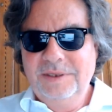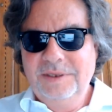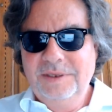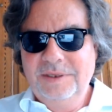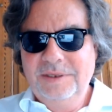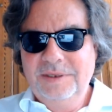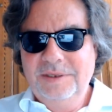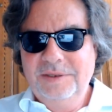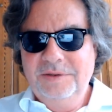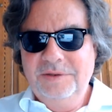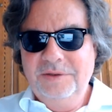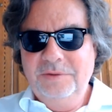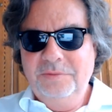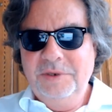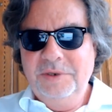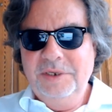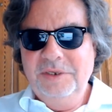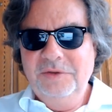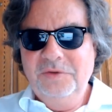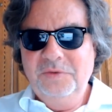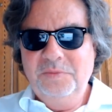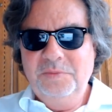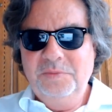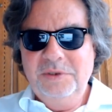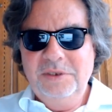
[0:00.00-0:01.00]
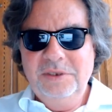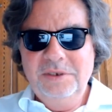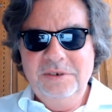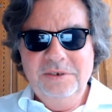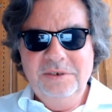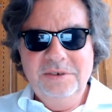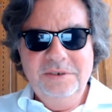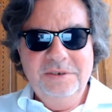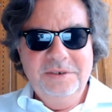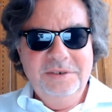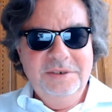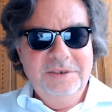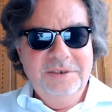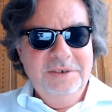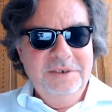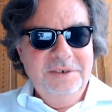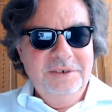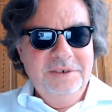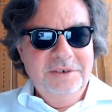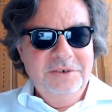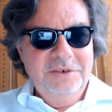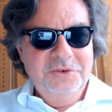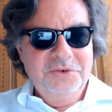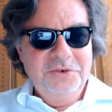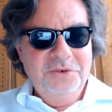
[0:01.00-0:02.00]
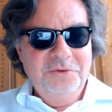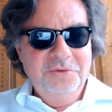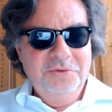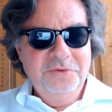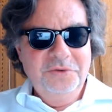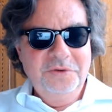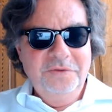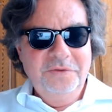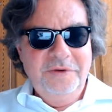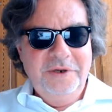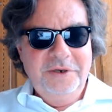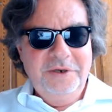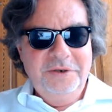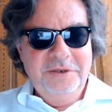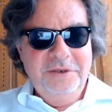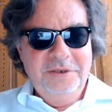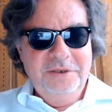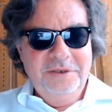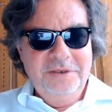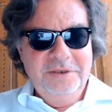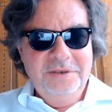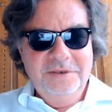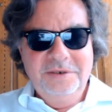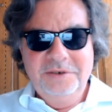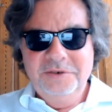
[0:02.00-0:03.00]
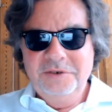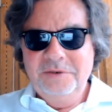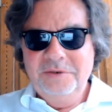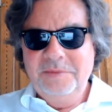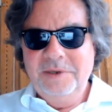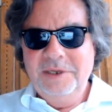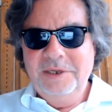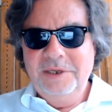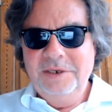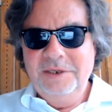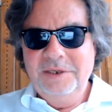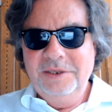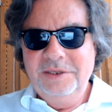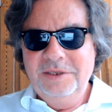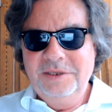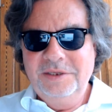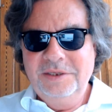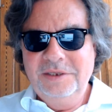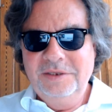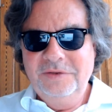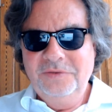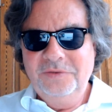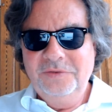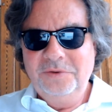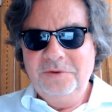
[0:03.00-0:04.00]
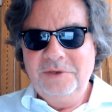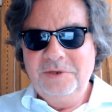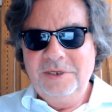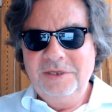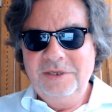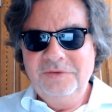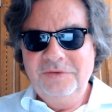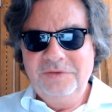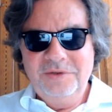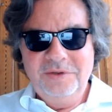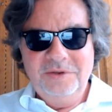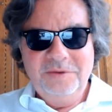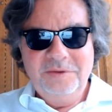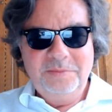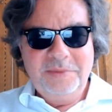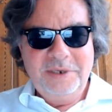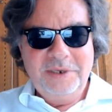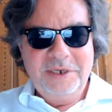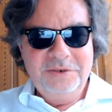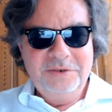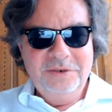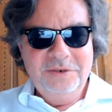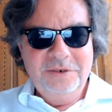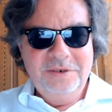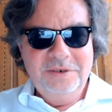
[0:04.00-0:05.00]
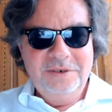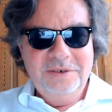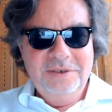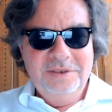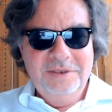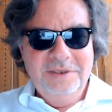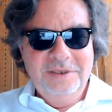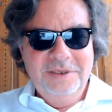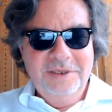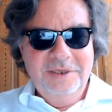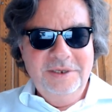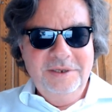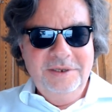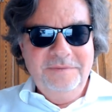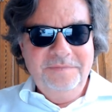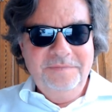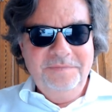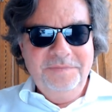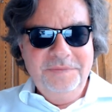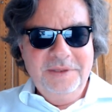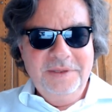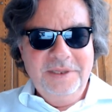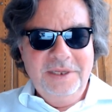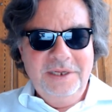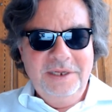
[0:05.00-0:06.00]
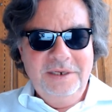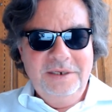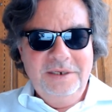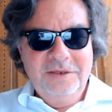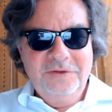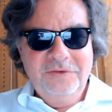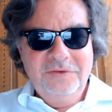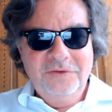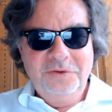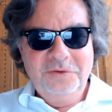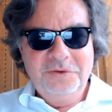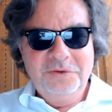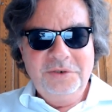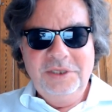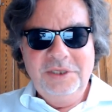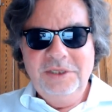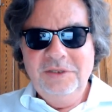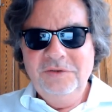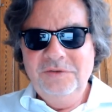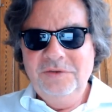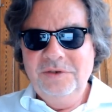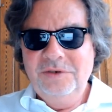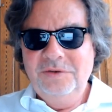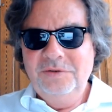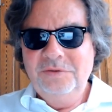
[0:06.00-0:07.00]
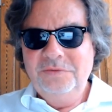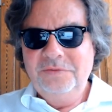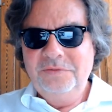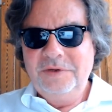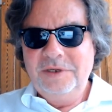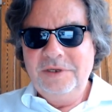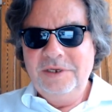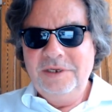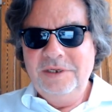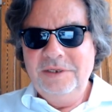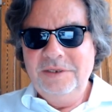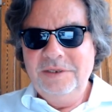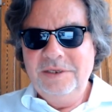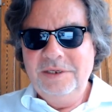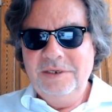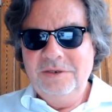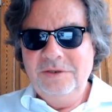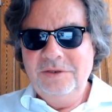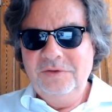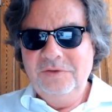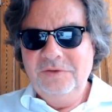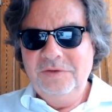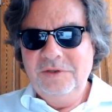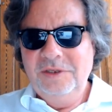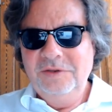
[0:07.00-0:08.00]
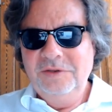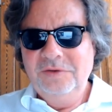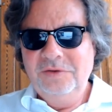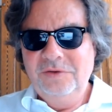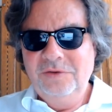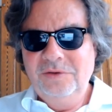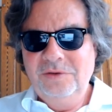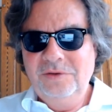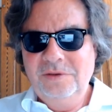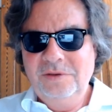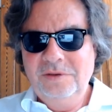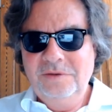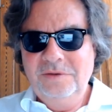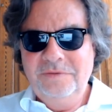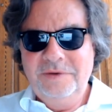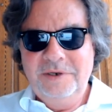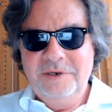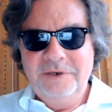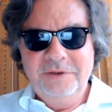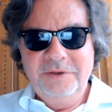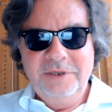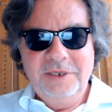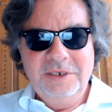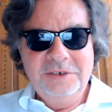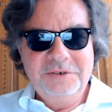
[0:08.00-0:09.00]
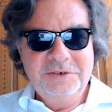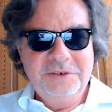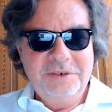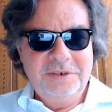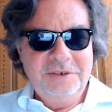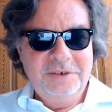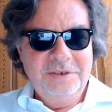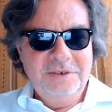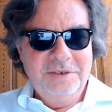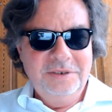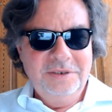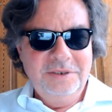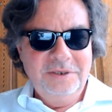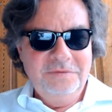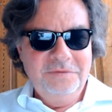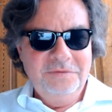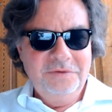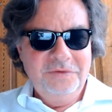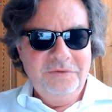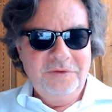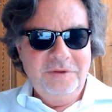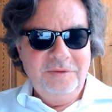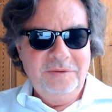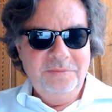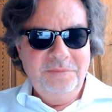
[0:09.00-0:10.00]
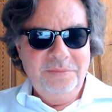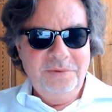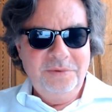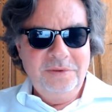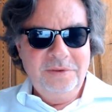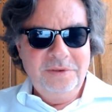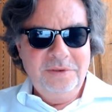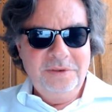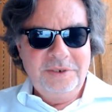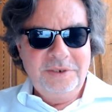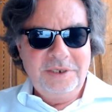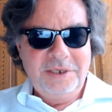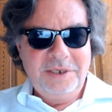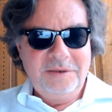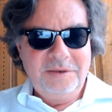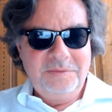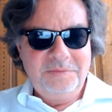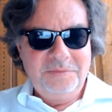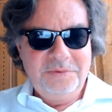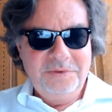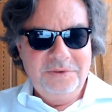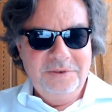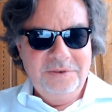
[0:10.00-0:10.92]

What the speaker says: The wind speed shows a very dramatic and stochastic pattern, and it's not easy to find any seasonal variation of a simple type.